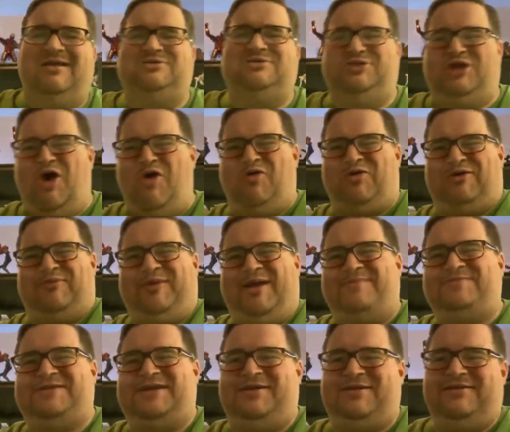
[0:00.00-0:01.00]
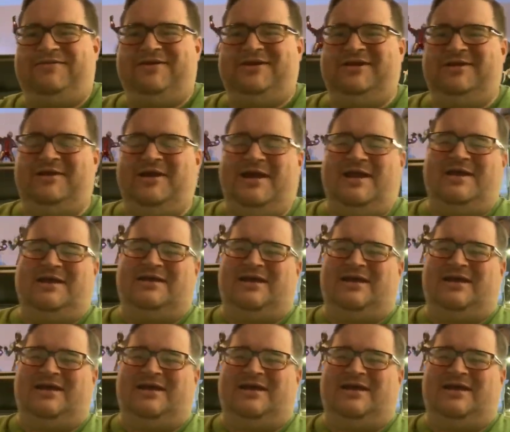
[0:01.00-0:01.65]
Coke or Pepsi? I live in Atlanta.